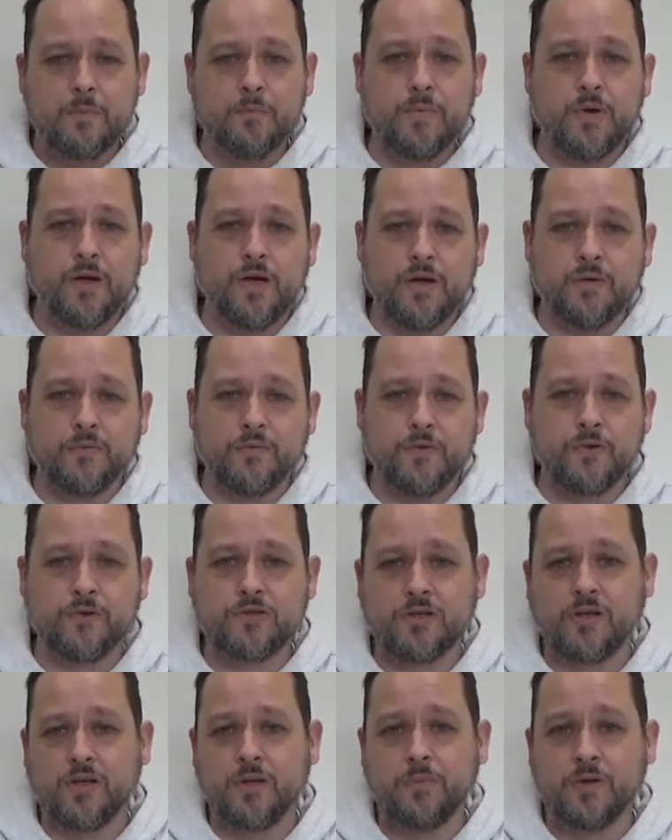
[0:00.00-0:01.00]
But
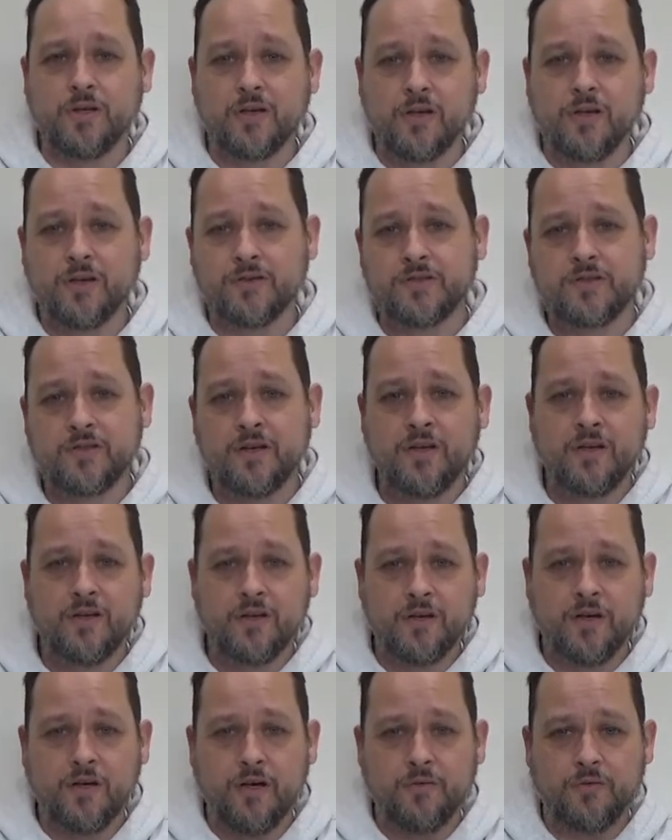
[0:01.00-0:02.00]
unfortunately, because
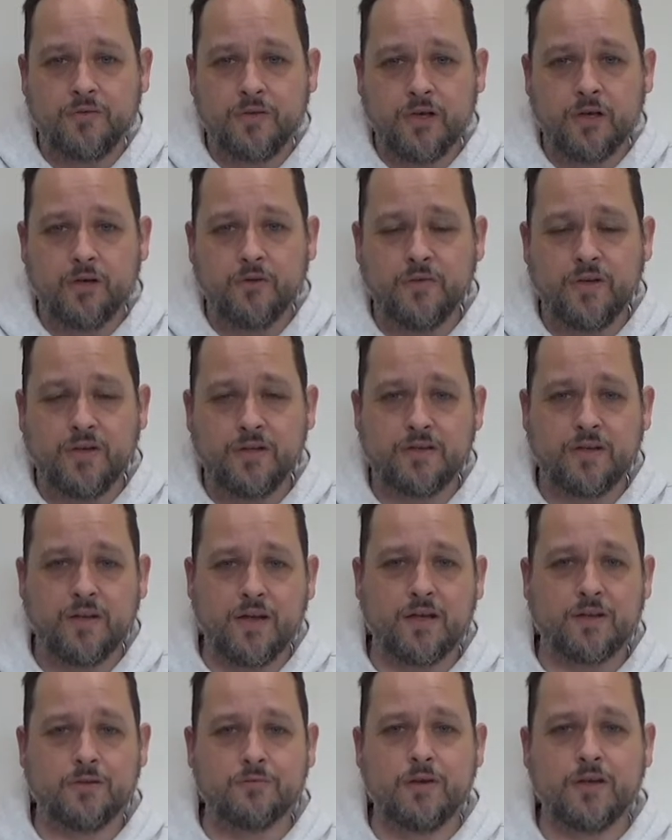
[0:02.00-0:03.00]
of COVID
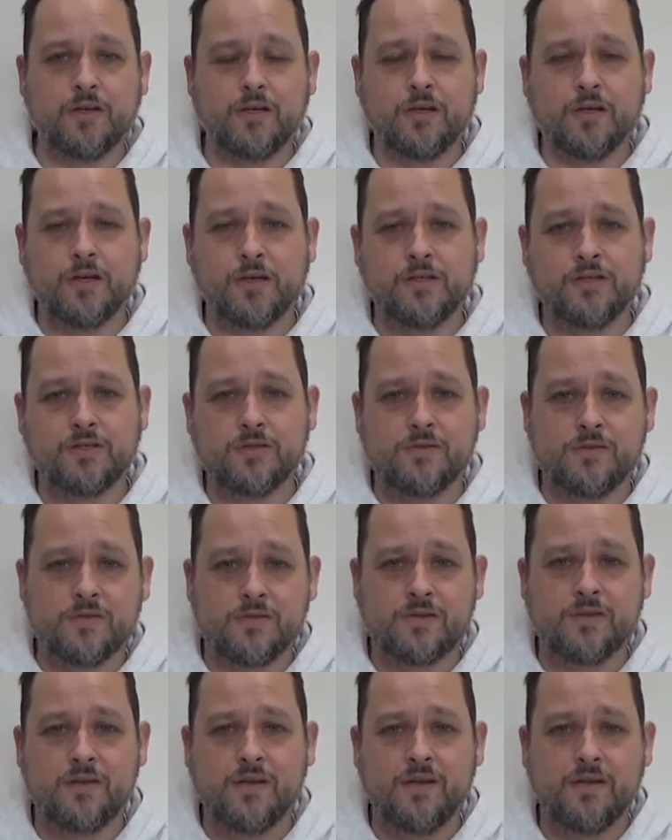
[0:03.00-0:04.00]
and the
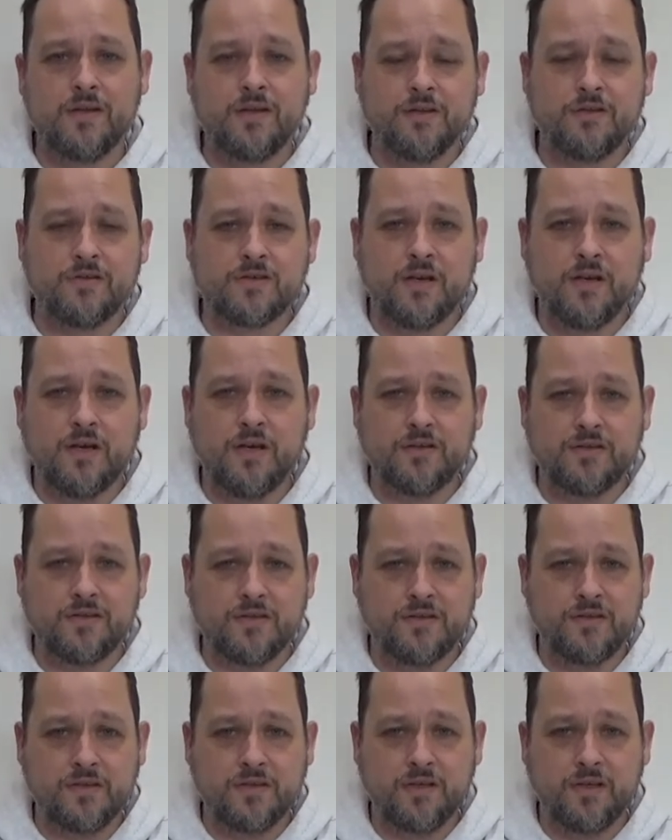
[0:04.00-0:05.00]
regulations, it's classed
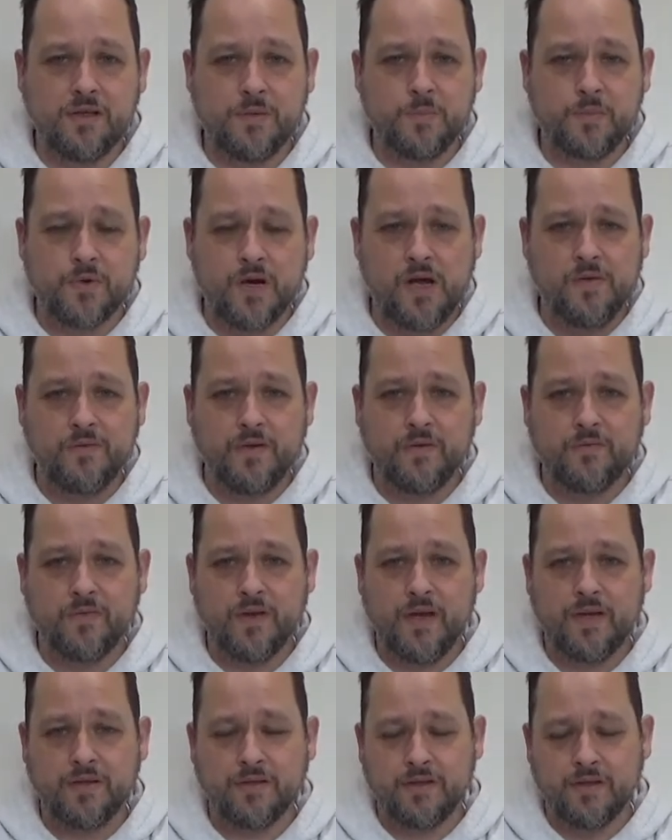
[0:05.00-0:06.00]
as a private
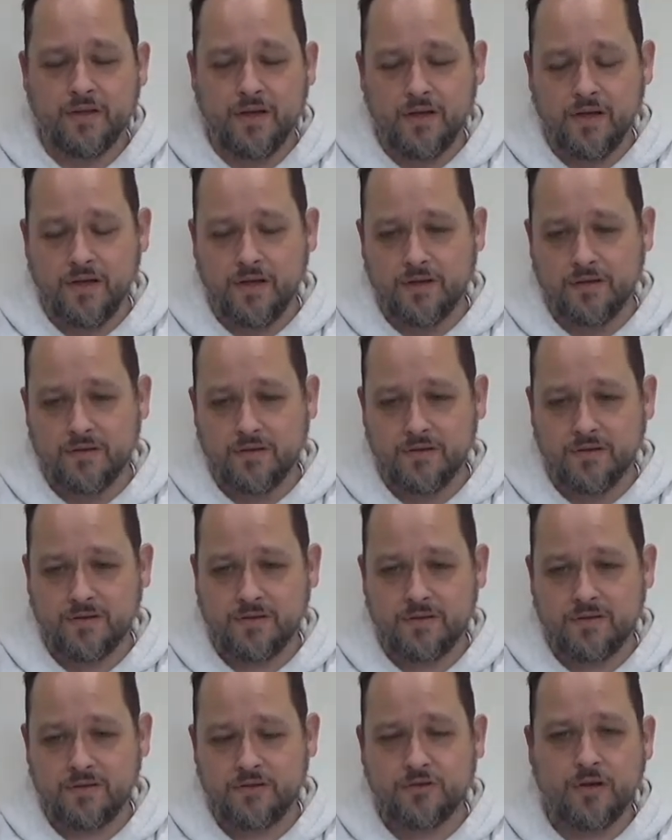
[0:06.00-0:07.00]
event and
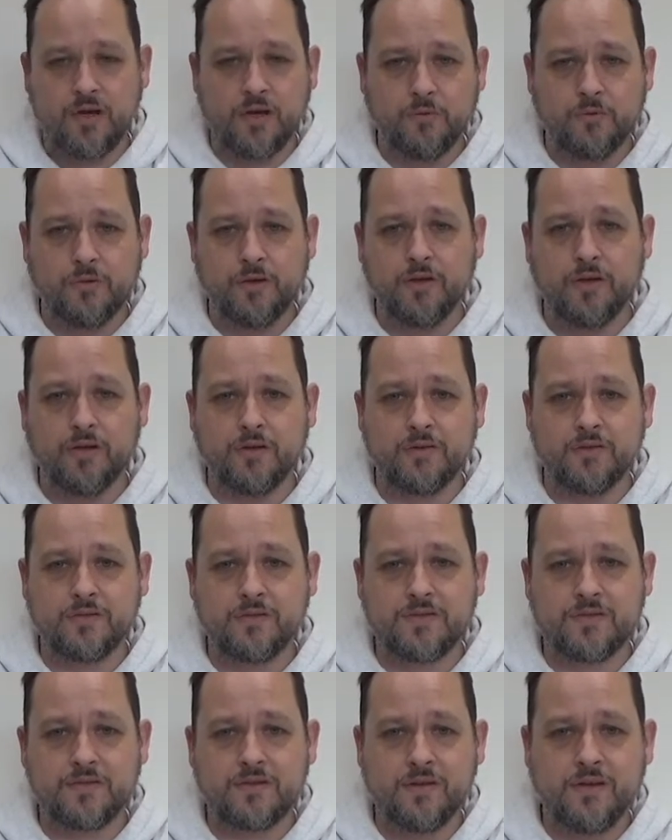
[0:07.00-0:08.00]
the track
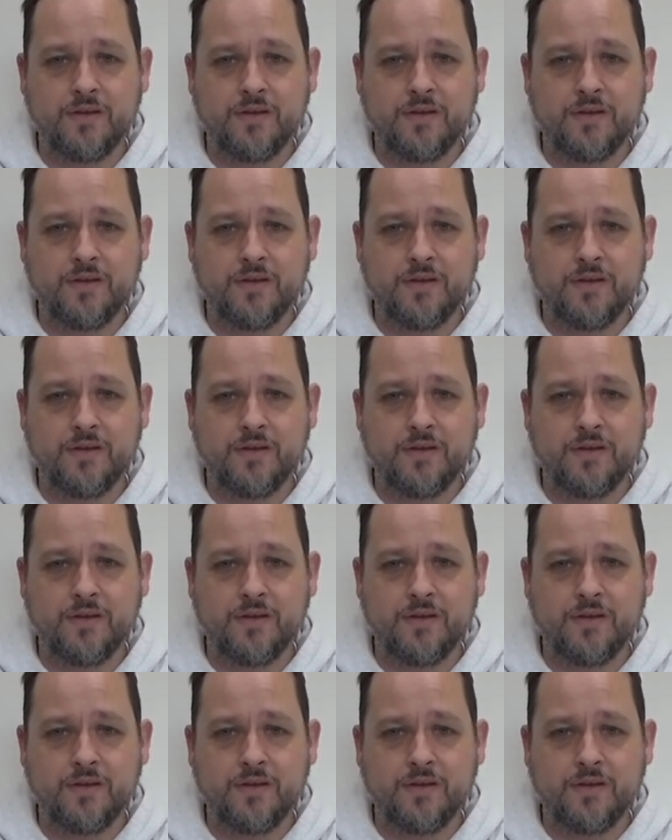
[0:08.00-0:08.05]
weren't